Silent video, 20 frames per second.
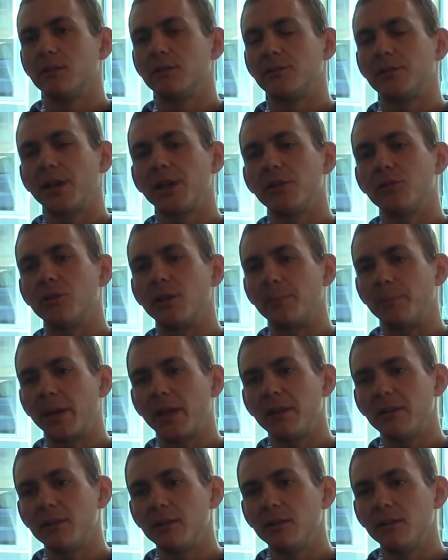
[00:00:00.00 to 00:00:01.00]
try to
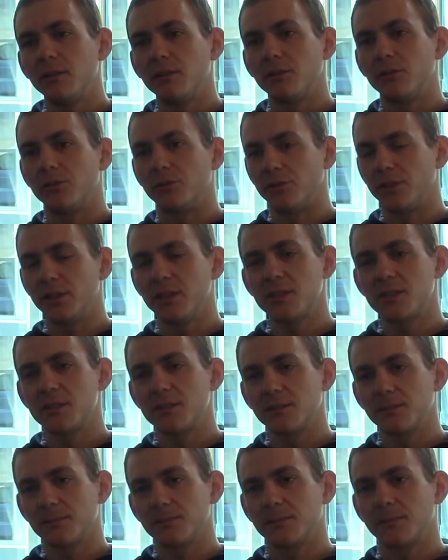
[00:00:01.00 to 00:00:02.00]
append to
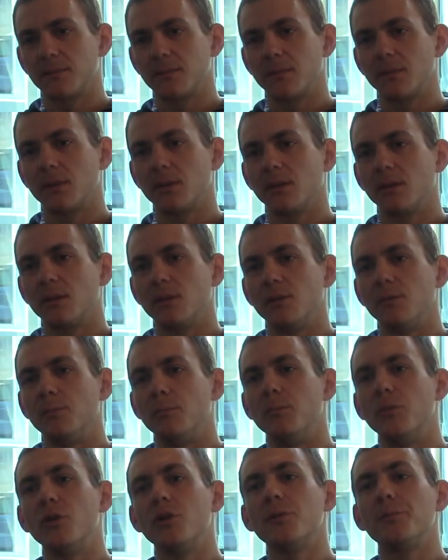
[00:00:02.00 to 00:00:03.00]
this
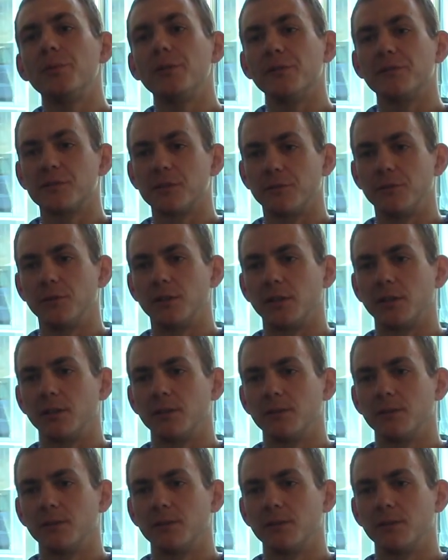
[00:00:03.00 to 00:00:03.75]
more proofs of work.